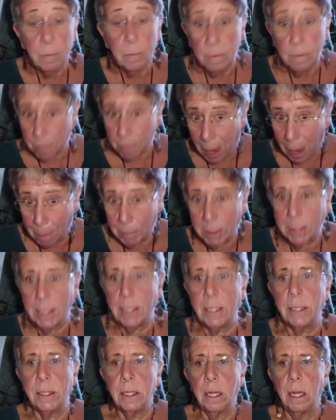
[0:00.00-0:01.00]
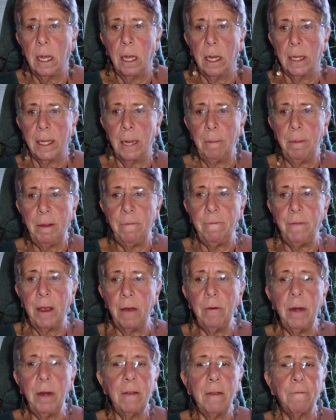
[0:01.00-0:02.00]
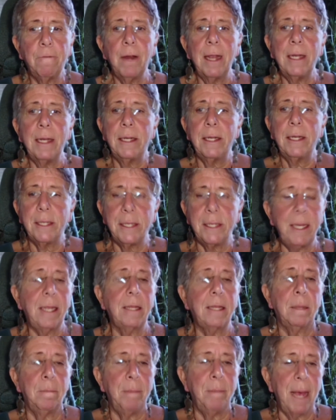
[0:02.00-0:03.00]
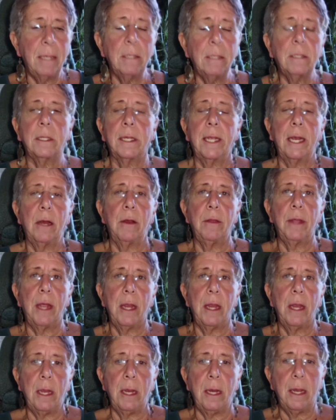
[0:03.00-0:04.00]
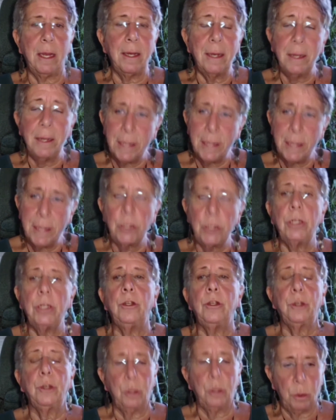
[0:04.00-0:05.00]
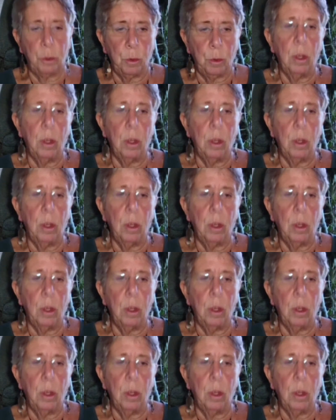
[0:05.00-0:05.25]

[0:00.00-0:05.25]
families can be very afraid to seek the medical care they need, in addition to